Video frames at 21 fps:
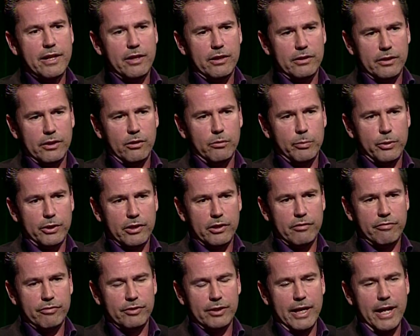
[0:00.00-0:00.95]
a little bit
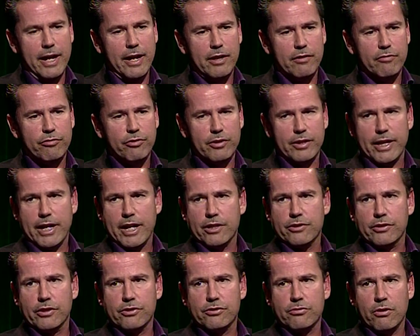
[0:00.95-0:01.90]
of land for the
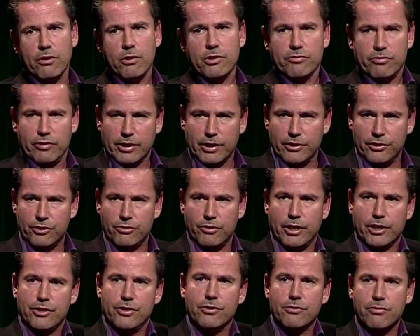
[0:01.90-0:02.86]
access roads for
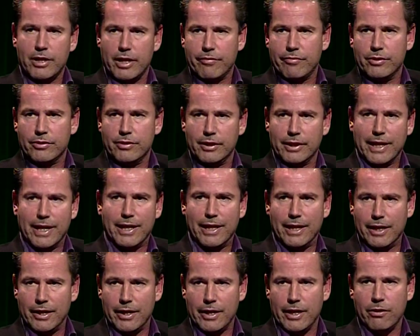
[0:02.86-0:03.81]
construction traffic to get
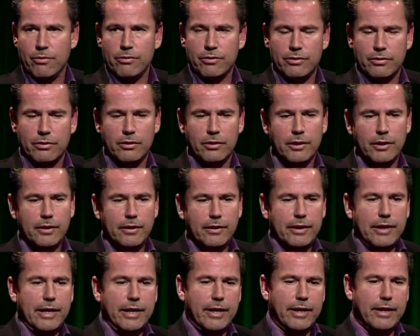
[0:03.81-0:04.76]
in and out,
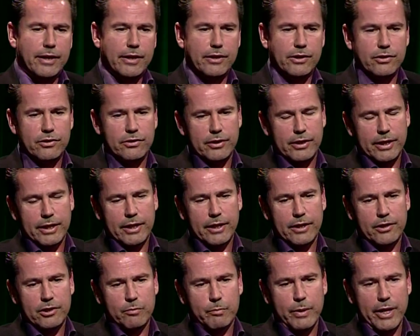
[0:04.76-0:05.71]
and
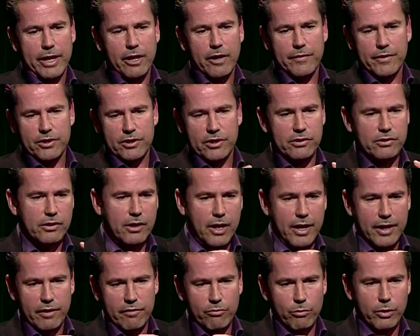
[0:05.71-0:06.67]
depending on the
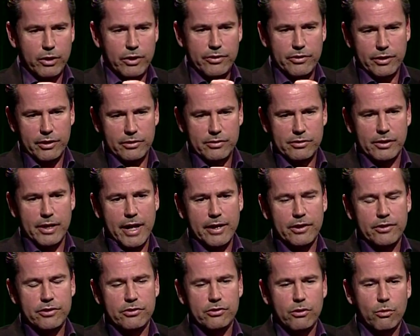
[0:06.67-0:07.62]
design of where things
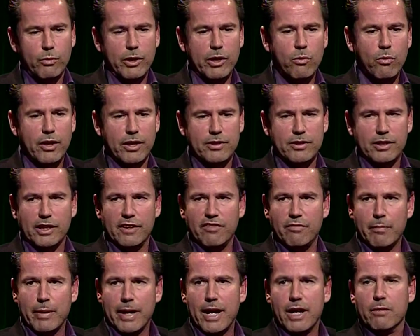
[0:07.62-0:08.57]
landed. So we wanted to give
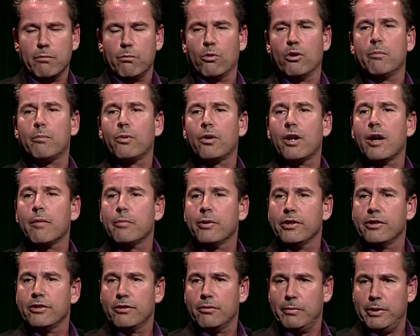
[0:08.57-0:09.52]
back more property
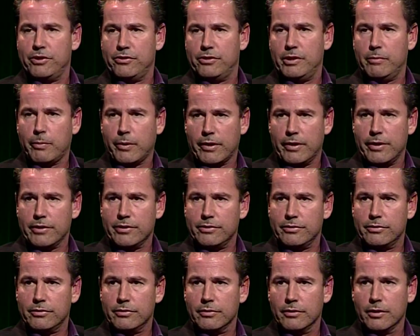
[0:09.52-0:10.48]
to BC
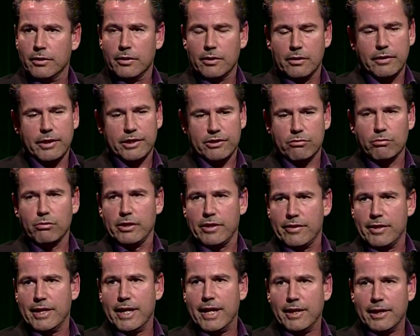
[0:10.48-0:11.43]
Parks. That's really
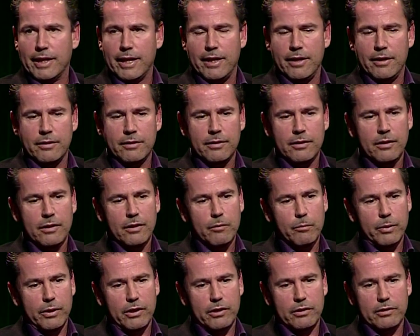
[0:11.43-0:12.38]
the net gain.
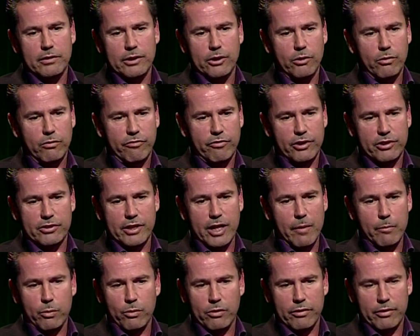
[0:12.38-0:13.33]
But you know, for
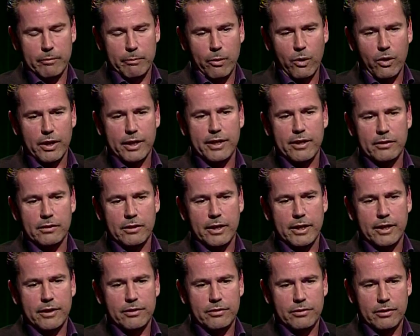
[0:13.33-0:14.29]
example, the parking
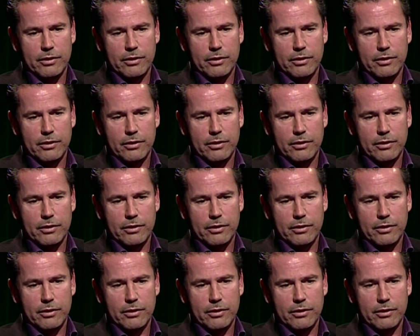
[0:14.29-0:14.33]
lot,